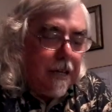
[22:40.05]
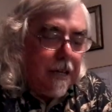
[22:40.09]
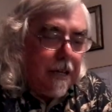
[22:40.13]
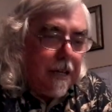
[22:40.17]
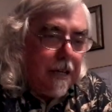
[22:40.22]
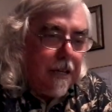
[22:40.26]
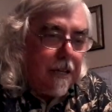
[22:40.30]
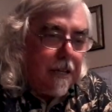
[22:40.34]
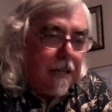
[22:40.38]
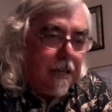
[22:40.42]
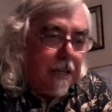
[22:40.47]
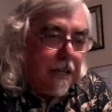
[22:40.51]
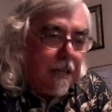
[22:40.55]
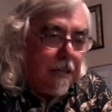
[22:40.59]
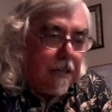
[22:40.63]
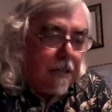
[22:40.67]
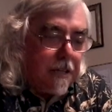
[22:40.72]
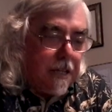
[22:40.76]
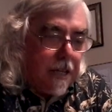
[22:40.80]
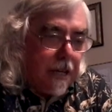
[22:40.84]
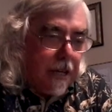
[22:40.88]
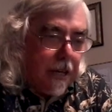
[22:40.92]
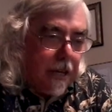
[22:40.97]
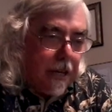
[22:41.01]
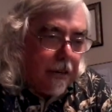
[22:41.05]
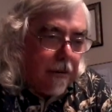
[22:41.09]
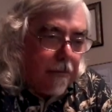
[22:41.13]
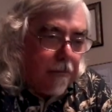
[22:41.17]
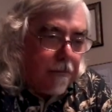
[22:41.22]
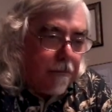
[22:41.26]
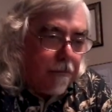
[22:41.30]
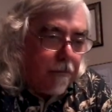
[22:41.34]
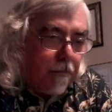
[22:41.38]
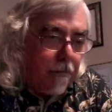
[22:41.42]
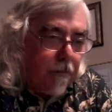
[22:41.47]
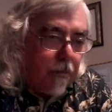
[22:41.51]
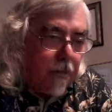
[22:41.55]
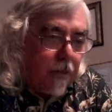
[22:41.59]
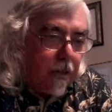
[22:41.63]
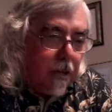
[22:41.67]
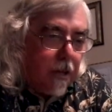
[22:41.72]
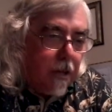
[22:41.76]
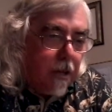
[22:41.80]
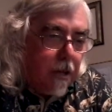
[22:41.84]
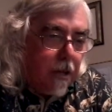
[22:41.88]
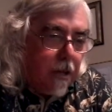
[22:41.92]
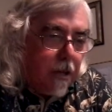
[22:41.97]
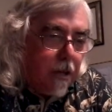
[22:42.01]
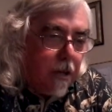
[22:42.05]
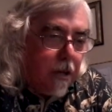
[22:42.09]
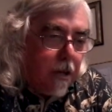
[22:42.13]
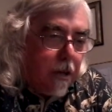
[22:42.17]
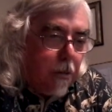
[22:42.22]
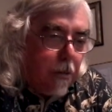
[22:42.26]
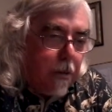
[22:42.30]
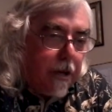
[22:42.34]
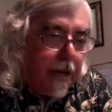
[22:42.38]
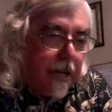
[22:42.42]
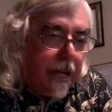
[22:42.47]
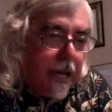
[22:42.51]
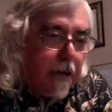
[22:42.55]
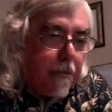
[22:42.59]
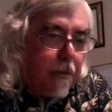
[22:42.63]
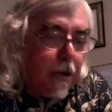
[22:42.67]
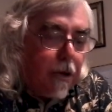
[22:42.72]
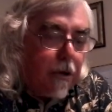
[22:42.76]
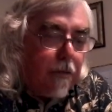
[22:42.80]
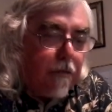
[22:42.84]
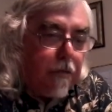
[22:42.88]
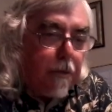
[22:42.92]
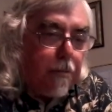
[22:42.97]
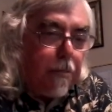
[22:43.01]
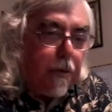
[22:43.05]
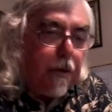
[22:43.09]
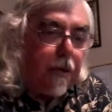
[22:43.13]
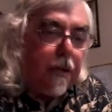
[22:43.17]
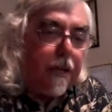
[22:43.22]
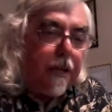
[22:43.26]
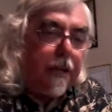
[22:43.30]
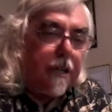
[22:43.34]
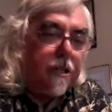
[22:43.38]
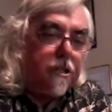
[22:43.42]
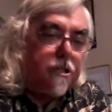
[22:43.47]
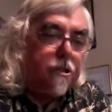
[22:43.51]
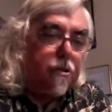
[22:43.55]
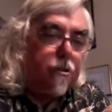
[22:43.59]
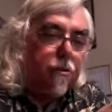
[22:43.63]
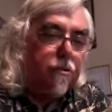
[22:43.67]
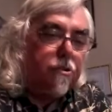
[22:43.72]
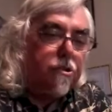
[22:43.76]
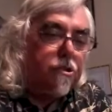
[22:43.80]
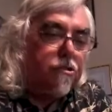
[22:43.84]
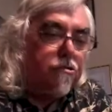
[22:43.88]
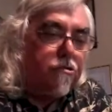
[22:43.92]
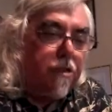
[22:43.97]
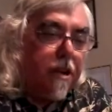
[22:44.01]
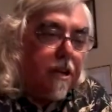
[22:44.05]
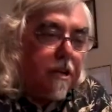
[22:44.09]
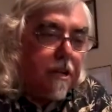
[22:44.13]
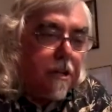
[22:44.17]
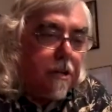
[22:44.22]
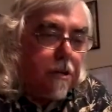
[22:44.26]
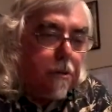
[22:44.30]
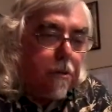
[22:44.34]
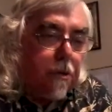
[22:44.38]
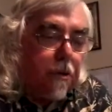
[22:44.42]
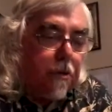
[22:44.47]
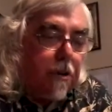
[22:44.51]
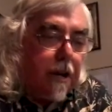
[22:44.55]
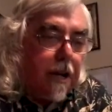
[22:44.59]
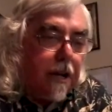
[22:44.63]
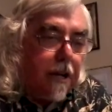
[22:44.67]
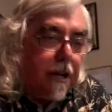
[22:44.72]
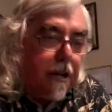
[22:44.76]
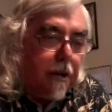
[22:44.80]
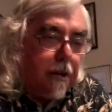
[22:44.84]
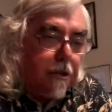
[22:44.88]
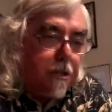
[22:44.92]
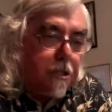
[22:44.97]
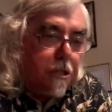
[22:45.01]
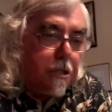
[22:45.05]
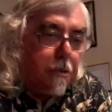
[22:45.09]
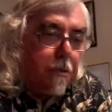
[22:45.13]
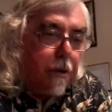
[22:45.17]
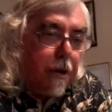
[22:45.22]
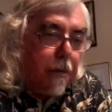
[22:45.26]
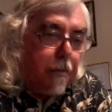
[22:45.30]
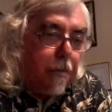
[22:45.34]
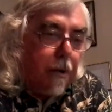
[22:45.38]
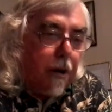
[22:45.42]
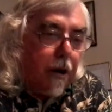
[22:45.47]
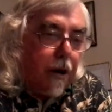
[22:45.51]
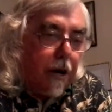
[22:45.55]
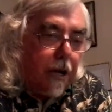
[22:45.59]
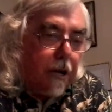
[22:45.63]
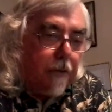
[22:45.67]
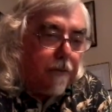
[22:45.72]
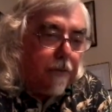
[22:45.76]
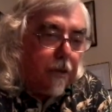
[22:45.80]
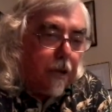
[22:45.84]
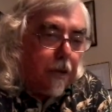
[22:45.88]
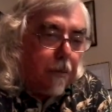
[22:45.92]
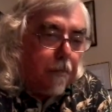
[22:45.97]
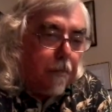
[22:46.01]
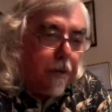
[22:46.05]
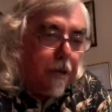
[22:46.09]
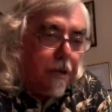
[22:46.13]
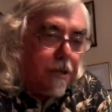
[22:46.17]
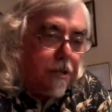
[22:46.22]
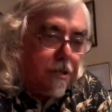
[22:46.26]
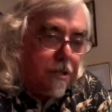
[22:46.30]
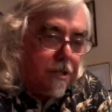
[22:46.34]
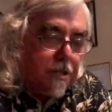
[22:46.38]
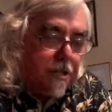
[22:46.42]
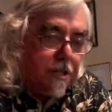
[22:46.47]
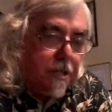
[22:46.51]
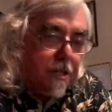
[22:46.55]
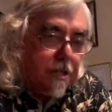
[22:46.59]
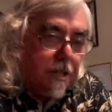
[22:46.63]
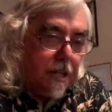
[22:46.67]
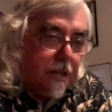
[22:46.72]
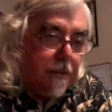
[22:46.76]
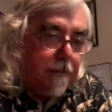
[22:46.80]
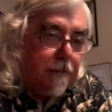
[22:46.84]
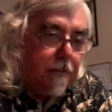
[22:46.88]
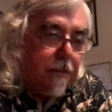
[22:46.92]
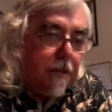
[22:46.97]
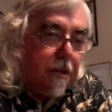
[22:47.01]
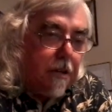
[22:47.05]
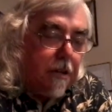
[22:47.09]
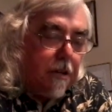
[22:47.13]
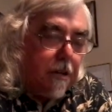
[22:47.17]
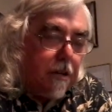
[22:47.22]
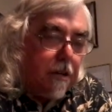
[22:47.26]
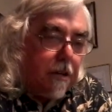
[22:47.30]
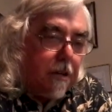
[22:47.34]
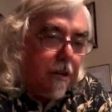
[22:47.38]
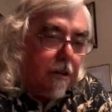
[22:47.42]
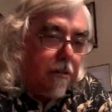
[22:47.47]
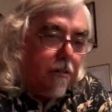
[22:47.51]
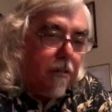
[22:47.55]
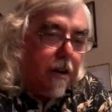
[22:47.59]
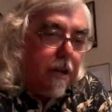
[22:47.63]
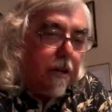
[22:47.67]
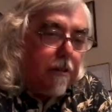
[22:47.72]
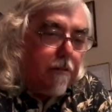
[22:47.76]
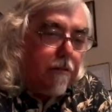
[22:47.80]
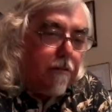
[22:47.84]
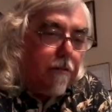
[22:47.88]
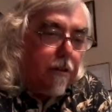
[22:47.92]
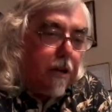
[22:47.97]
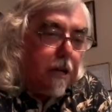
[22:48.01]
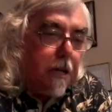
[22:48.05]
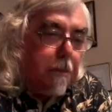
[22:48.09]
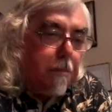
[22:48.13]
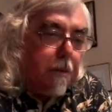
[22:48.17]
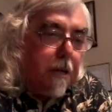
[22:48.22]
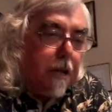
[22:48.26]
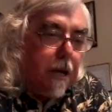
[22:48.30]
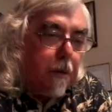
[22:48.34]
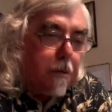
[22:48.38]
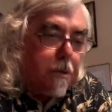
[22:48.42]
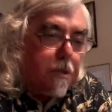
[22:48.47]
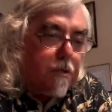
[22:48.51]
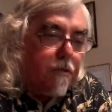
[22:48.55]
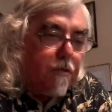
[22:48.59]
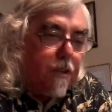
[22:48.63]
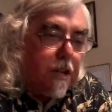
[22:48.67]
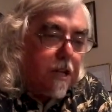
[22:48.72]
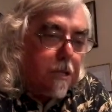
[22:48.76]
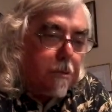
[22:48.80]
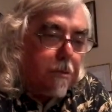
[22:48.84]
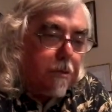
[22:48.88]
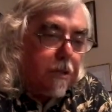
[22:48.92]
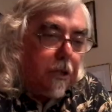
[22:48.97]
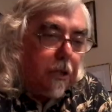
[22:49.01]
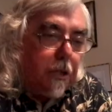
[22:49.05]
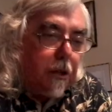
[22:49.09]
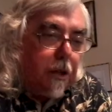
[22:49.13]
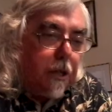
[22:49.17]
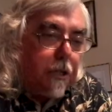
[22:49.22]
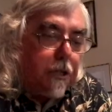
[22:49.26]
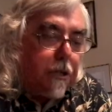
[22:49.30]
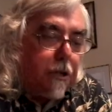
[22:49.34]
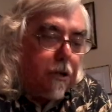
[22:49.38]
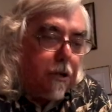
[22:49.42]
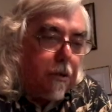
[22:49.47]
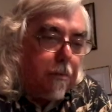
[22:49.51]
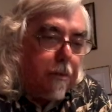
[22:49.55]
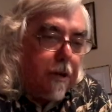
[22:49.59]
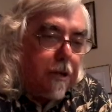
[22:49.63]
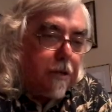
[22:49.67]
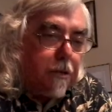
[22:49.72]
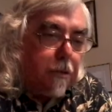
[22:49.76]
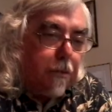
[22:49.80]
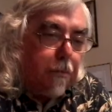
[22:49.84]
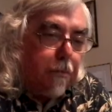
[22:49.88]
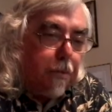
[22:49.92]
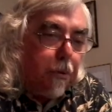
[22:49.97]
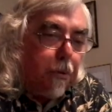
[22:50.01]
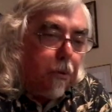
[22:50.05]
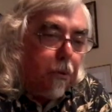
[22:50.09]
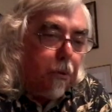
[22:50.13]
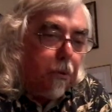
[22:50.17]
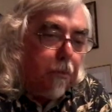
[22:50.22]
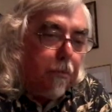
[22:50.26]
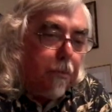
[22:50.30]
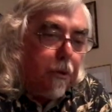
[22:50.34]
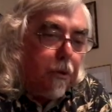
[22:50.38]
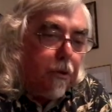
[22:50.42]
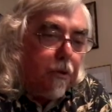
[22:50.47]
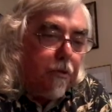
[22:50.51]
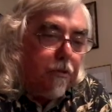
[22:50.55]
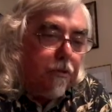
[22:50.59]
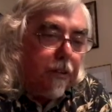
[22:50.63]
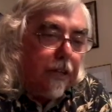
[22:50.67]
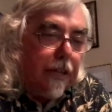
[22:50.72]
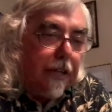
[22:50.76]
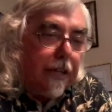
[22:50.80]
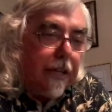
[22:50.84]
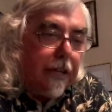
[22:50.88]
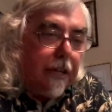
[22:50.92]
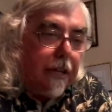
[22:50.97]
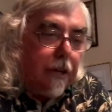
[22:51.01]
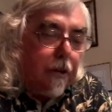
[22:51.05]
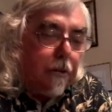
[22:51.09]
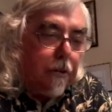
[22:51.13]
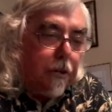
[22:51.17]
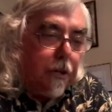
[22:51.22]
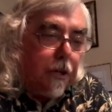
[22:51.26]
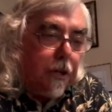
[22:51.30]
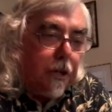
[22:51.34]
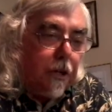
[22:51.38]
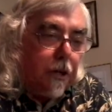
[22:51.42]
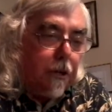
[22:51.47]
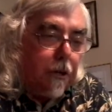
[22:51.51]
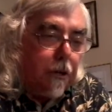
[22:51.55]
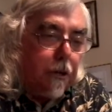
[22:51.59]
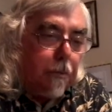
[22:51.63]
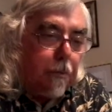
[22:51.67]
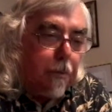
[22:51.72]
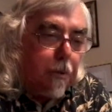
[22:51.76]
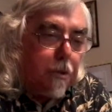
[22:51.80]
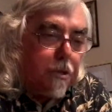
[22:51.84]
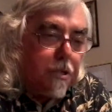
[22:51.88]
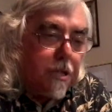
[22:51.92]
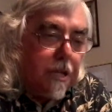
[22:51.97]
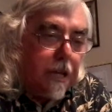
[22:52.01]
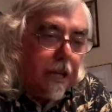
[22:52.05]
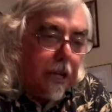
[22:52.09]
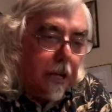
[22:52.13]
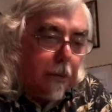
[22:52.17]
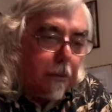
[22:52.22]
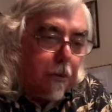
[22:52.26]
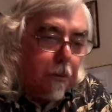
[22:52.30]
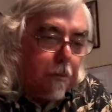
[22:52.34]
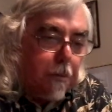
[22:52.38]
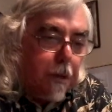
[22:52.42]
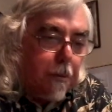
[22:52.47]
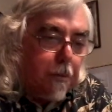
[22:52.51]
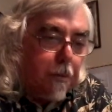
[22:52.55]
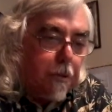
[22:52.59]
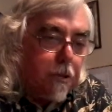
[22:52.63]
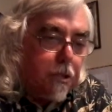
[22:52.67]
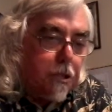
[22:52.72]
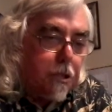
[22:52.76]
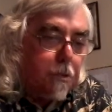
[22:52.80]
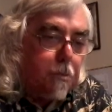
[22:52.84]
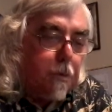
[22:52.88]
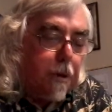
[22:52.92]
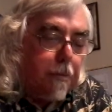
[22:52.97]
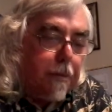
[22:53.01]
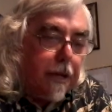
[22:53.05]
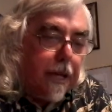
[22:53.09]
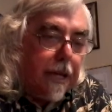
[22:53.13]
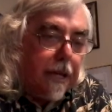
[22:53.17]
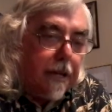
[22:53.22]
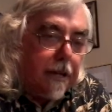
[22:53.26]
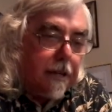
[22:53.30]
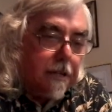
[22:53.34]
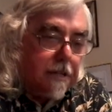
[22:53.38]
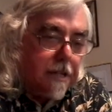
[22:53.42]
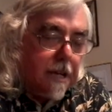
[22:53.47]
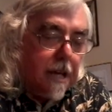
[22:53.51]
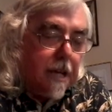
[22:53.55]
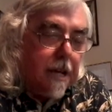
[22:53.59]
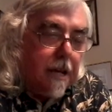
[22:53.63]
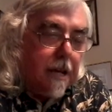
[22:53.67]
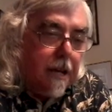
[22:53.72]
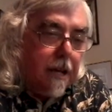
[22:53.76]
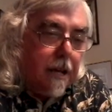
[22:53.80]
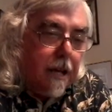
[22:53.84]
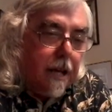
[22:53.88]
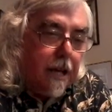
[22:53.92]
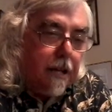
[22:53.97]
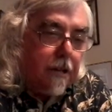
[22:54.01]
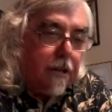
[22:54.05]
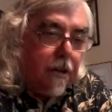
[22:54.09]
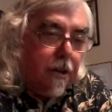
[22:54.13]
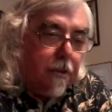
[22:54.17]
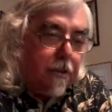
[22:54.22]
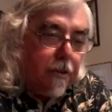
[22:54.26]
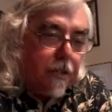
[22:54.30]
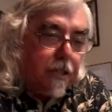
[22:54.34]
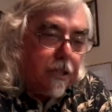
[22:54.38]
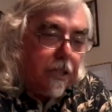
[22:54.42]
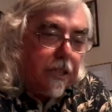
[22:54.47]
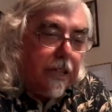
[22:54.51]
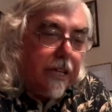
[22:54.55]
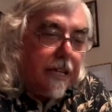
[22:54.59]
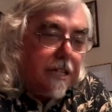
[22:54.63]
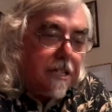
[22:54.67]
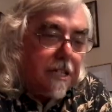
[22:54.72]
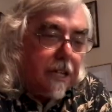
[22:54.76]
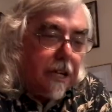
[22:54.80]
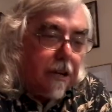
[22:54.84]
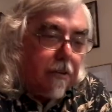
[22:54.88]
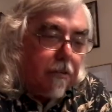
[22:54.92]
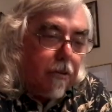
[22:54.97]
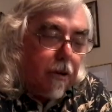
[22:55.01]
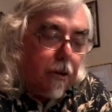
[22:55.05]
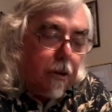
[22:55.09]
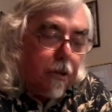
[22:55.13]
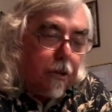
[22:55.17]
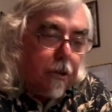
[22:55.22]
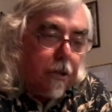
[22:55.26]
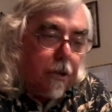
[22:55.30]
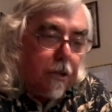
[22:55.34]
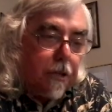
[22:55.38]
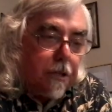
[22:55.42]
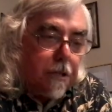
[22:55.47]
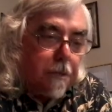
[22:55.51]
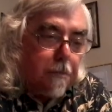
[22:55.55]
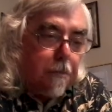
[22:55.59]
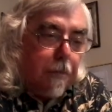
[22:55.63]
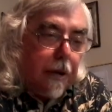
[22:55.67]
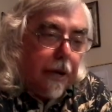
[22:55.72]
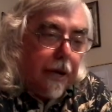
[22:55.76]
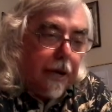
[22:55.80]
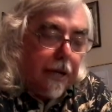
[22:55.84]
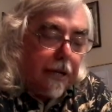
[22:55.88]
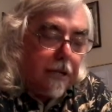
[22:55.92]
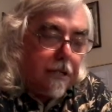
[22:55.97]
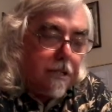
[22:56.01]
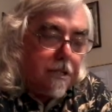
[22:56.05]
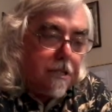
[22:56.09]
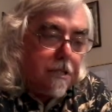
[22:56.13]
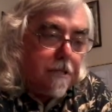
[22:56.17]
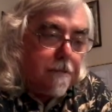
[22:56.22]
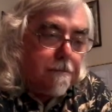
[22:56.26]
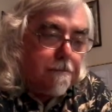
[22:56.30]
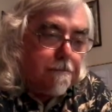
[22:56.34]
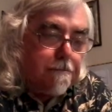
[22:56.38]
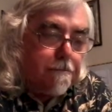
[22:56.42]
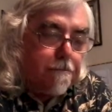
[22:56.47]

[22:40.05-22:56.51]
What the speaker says: it can. When I came out of the building, I strolled straight into a grandiose square park of a capacious city. Right in front of me, I was faced with a large ornamental pool, beautifully laid out in coloured mosaic, with people swimming in it and others lazing around on its banks.